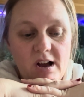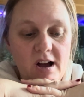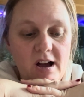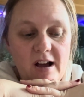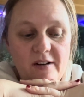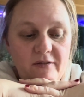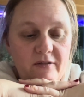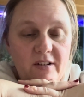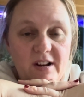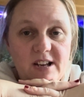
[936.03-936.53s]

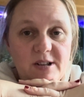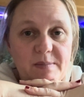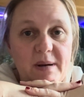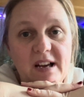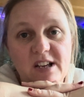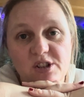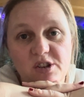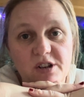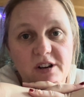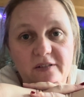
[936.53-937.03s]
Everything's
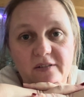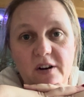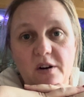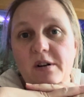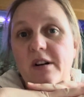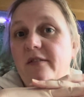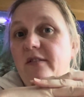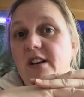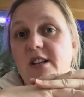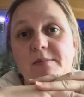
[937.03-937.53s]
based on your phone,
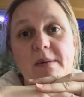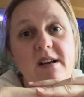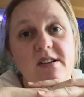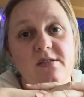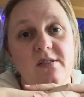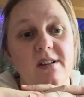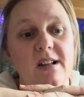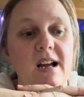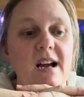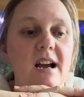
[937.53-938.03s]
everything's based
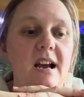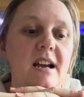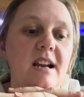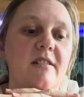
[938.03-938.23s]
online,